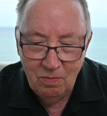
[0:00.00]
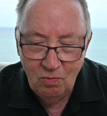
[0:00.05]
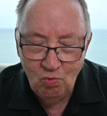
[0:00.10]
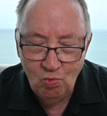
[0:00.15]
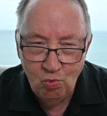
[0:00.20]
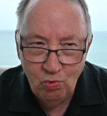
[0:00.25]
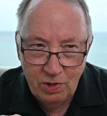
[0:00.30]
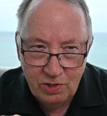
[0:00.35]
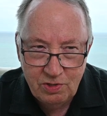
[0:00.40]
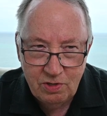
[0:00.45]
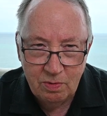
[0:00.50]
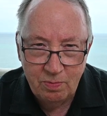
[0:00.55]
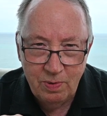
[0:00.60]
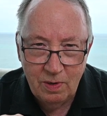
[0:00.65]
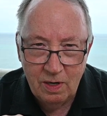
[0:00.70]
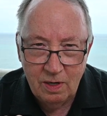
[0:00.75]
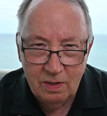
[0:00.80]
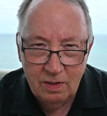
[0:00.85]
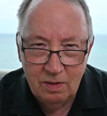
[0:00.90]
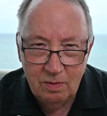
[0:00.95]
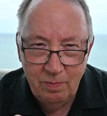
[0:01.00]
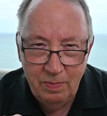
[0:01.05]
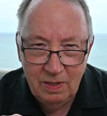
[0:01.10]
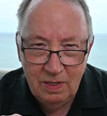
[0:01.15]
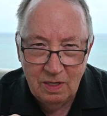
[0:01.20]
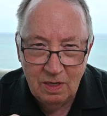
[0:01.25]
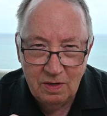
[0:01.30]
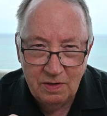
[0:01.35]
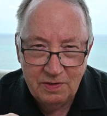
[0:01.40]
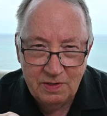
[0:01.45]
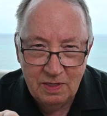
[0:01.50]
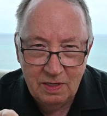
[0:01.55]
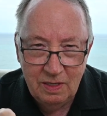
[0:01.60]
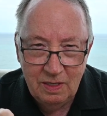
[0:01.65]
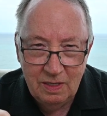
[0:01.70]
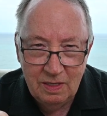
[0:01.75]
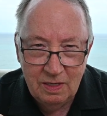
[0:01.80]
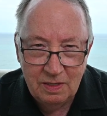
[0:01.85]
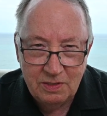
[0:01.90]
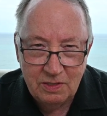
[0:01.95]
Richard Parker because
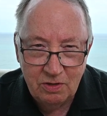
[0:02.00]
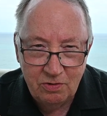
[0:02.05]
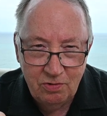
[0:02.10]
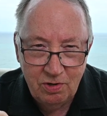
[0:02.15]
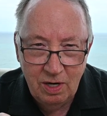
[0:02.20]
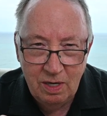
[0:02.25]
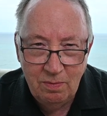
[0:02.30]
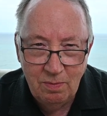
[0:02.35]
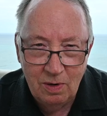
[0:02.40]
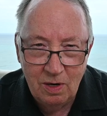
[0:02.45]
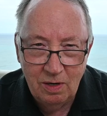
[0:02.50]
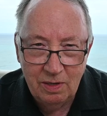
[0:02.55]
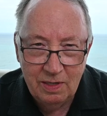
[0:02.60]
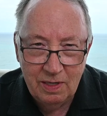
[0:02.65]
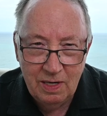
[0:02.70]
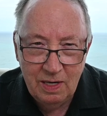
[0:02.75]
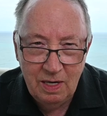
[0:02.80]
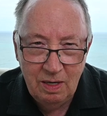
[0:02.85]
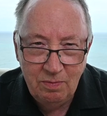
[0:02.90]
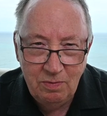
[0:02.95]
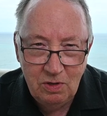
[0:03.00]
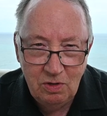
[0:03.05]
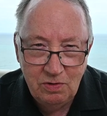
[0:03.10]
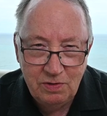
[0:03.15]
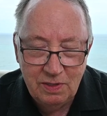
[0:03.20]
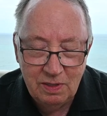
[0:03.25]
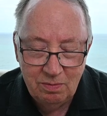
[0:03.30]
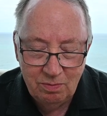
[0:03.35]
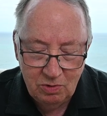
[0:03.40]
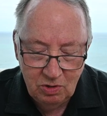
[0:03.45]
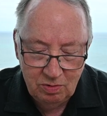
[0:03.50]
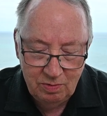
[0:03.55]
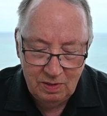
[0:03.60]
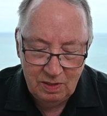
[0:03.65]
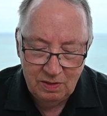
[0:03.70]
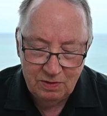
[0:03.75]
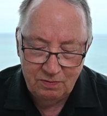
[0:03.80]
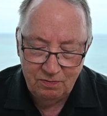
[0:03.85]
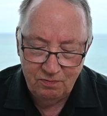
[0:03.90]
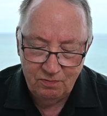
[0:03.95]
it's a trademark name used in
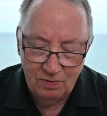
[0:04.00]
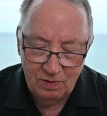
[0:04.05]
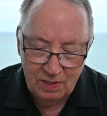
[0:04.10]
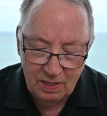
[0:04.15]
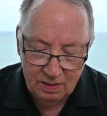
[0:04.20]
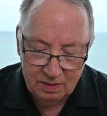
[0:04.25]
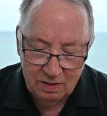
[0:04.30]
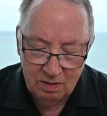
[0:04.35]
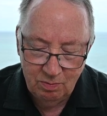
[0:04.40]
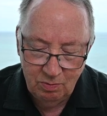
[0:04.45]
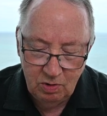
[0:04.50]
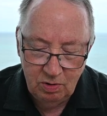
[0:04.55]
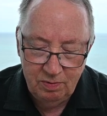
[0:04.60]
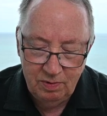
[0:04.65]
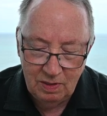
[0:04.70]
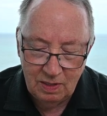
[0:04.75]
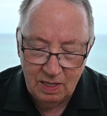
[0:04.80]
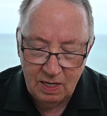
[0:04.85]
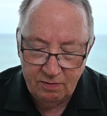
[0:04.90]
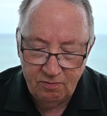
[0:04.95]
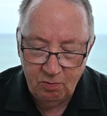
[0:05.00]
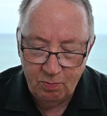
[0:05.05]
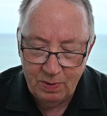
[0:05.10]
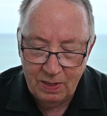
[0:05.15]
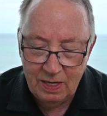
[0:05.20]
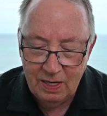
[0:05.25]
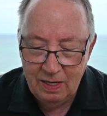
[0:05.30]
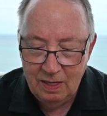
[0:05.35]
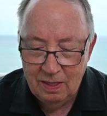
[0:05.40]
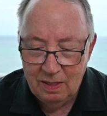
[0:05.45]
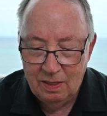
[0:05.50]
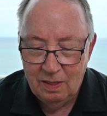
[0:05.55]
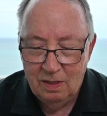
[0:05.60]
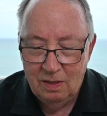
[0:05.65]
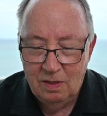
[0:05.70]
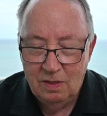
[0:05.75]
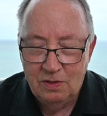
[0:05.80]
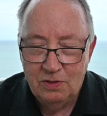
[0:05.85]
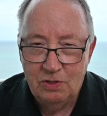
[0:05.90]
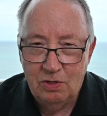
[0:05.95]
movies like the movie Life of Pi.
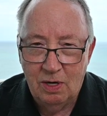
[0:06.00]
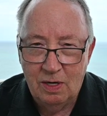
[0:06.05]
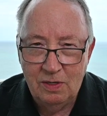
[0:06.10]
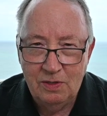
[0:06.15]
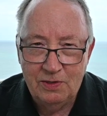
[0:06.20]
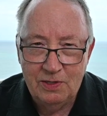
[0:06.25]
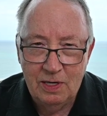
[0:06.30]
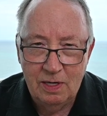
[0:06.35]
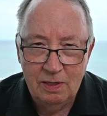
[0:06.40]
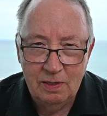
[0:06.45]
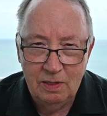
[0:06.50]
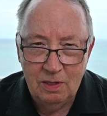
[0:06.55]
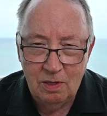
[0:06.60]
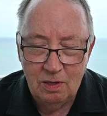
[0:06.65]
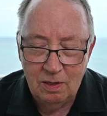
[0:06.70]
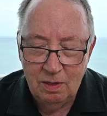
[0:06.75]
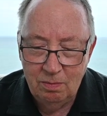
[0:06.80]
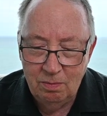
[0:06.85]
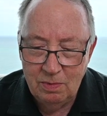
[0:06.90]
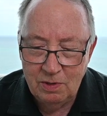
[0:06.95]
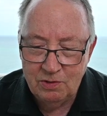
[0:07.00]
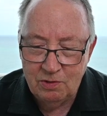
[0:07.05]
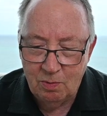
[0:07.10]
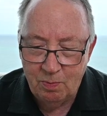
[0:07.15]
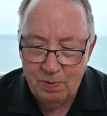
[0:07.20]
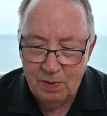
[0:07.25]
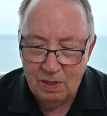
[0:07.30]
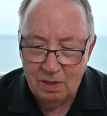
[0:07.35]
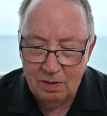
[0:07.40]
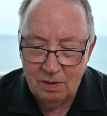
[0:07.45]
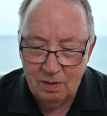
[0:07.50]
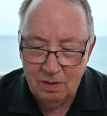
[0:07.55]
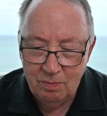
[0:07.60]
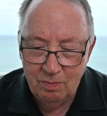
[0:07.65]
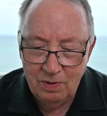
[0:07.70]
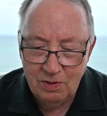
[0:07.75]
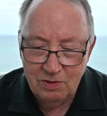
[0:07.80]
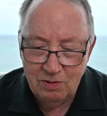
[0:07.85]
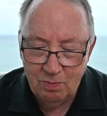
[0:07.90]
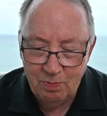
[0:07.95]
So I decided to call him Mr. Parker.
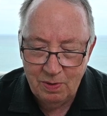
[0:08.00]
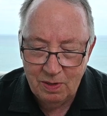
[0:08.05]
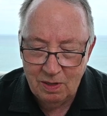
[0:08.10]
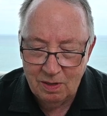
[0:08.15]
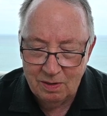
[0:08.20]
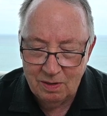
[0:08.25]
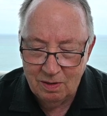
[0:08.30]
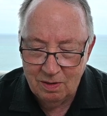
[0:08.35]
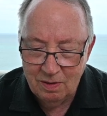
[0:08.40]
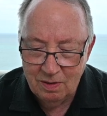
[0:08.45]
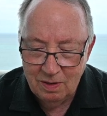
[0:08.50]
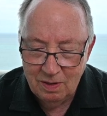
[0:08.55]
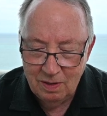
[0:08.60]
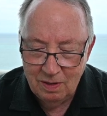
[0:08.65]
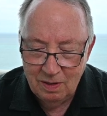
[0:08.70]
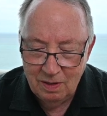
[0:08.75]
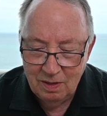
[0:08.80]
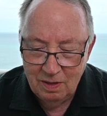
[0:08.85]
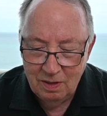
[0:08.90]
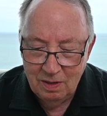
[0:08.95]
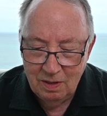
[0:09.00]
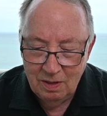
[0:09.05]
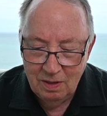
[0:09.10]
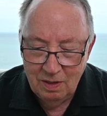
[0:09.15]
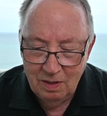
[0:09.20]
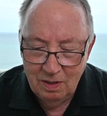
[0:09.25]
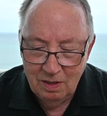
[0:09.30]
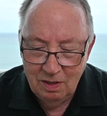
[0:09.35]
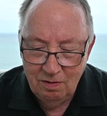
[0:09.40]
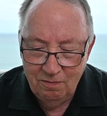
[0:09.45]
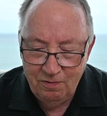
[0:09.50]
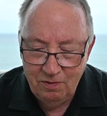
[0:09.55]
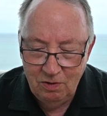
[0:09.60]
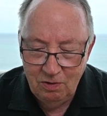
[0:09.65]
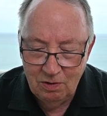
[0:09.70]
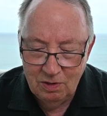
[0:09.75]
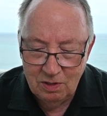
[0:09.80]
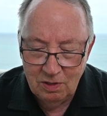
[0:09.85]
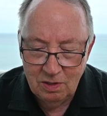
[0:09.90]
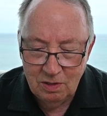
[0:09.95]
Mr. Parker, if
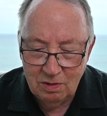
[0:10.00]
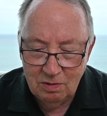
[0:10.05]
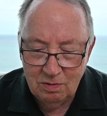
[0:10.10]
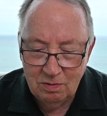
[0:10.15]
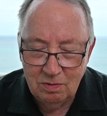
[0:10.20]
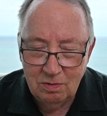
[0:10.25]
you look